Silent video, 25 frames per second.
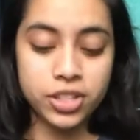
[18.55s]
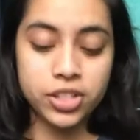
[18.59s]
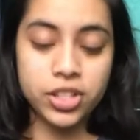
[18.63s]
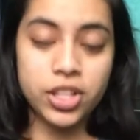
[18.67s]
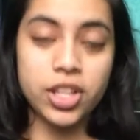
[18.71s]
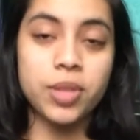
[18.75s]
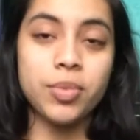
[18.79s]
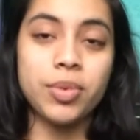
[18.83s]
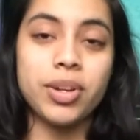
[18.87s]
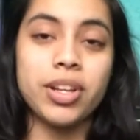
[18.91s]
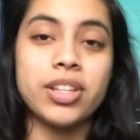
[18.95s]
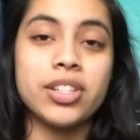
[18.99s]
So
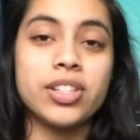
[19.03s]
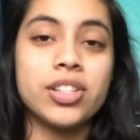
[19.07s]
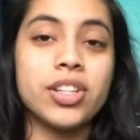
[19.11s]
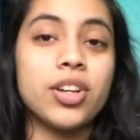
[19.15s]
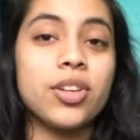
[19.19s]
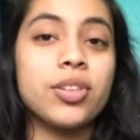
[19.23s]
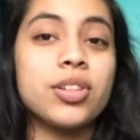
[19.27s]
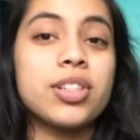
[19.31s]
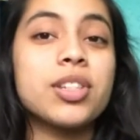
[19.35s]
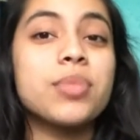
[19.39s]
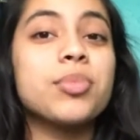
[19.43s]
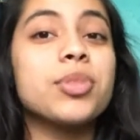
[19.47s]
anyway,
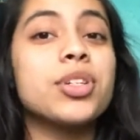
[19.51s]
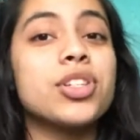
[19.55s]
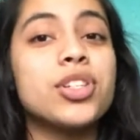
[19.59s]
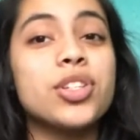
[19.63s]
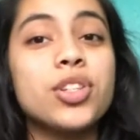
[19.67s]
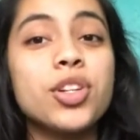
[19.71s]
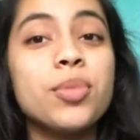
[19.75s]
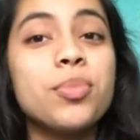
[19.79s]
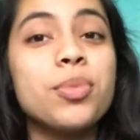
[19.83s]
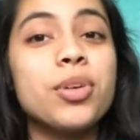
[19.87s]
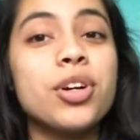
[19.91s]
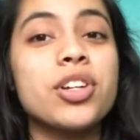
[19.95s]
so it's going to be
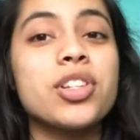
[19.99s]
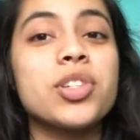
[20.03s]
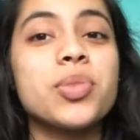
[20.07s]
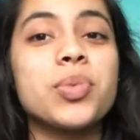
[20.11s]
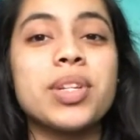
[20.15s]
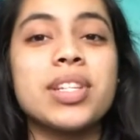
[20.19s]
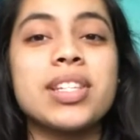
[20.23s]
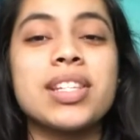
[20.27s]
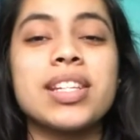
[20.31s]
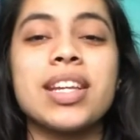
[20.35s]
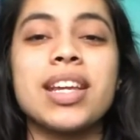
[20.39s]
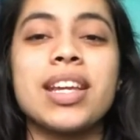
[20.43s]
2 books
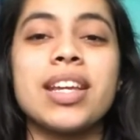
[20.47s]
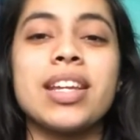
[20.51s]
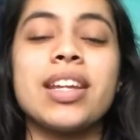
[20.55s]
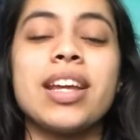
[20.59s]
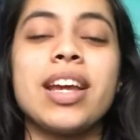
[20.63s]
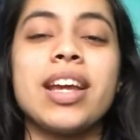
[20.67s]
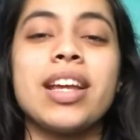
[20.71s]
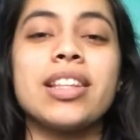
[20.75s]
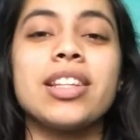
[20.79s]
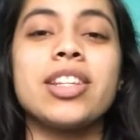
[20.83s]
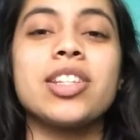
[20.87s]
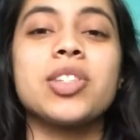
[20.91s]
once again,
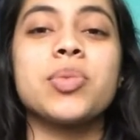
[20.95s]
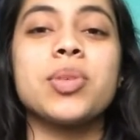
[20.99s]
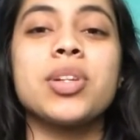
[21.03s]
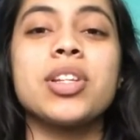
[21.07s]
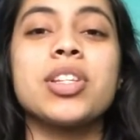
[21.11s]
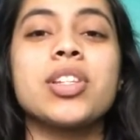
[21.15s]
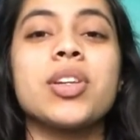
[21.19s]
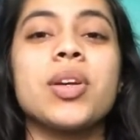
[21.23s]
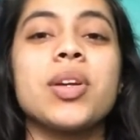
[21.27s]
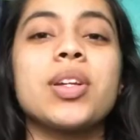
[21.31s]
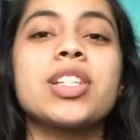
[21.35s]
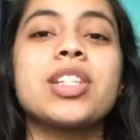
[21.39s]
and this one
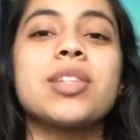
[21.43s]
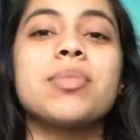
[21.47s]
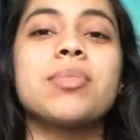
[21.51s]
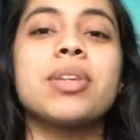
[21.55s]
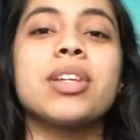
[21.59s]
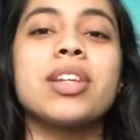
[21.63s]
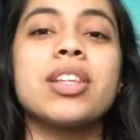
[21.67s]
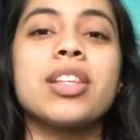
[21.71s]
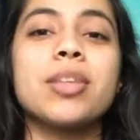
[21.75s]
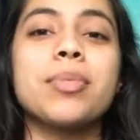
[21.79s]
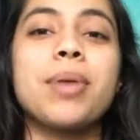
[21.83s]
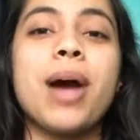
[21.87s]
is going to
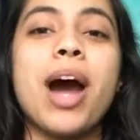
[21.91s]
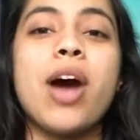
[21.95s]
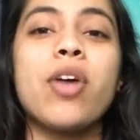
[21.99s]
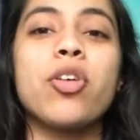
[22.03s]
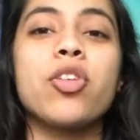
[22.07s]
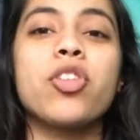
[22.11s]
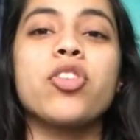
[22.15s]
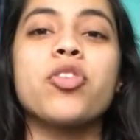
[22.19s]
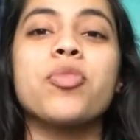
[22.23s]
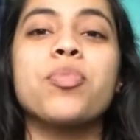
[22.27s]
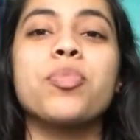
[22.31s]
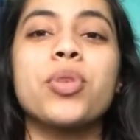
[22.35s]
be The
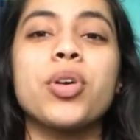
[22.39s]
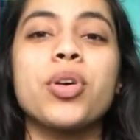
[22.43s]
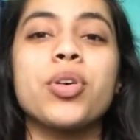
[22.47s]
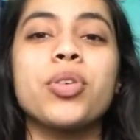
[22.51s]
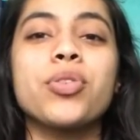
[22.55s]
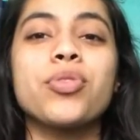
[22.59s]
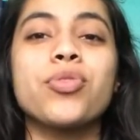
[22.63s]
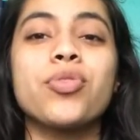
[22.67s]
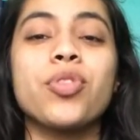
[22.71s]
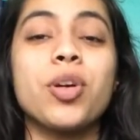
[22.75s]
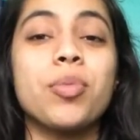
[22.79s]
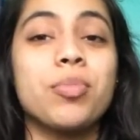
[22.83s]
Power of
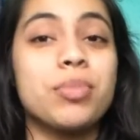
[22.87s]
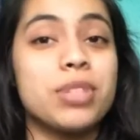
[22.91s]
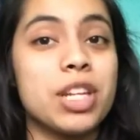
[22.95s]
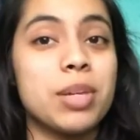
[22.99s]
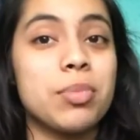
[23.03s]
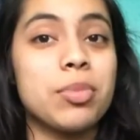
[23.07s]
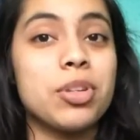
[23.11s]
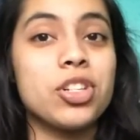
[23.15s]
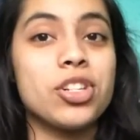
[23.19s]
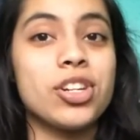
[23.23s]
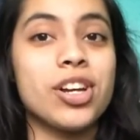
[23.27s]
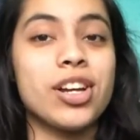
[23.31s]
Broke from
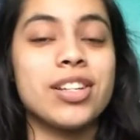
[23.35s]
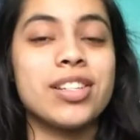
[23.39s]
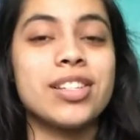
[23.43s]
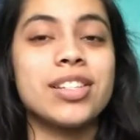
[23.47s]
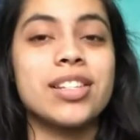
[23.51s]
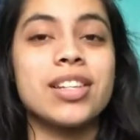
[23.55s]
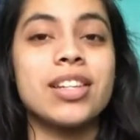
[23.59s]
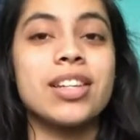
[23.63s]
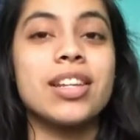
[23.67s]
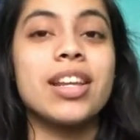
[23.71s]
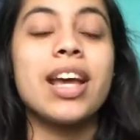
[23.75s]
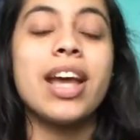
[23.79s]
Damon
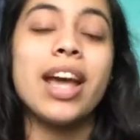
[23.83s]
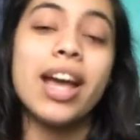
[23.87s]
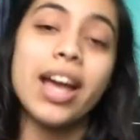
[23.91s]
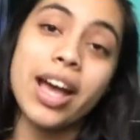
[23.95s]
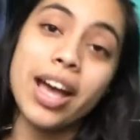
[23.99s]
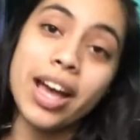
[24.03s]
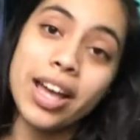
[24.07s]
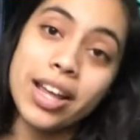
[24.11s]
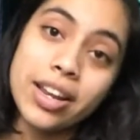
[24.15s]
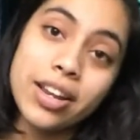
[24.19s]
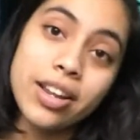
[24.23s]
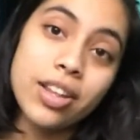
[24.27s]
Johnson,
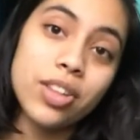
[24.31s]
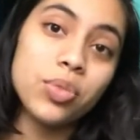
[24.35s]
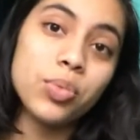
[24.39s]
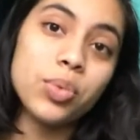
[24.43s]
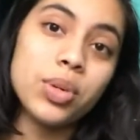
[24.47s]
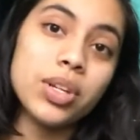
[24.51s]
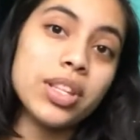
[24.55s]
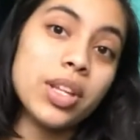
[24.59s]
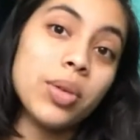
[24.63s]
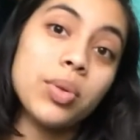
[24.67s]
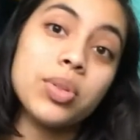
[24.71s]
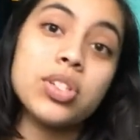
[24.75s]
and another
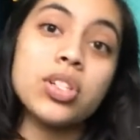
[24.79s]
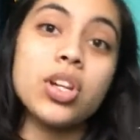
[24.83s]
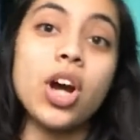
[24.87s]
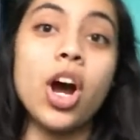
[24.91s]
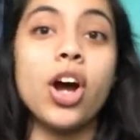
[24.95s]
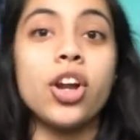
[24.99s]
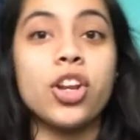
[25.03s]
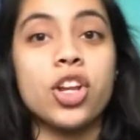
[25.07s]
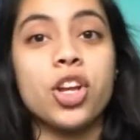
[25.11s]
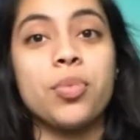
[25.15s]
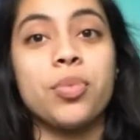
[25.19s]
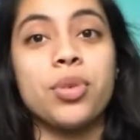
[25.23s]
one that was an
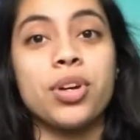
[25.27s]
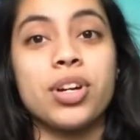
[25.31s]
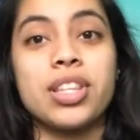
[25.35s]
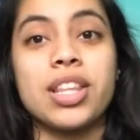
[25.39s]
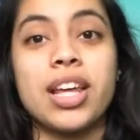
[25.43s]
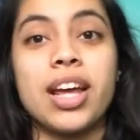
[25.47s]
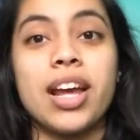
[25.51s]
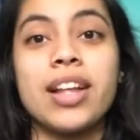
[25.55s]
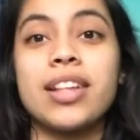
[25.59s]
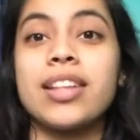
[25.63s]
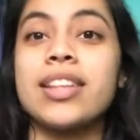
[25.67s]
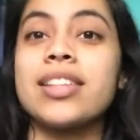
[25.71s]
audiobook
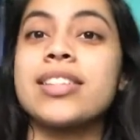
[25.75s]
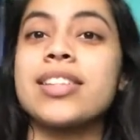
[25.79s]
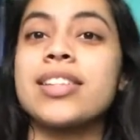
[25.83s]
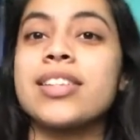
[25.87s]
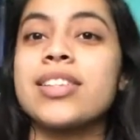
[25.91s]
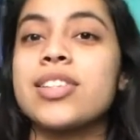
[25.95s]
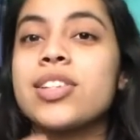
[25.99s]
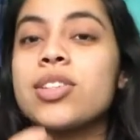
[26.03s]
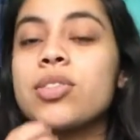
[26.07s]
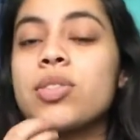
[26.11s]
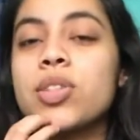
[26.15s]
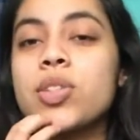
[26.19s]
that I
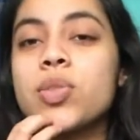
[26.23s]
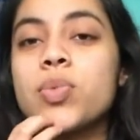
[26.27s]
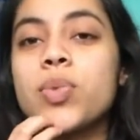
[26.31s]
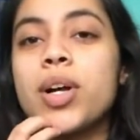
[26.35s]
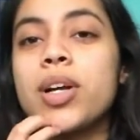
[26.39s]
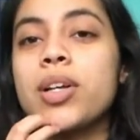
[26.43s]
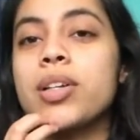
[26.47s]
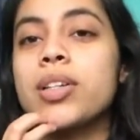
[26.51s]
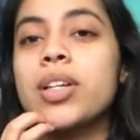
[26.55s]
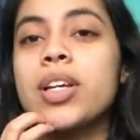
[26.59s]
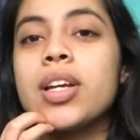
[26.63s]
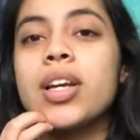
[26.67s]
listened to as
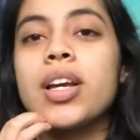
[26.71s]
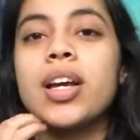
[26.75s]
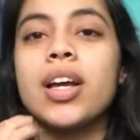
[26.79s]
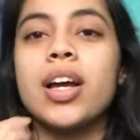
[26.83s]
well.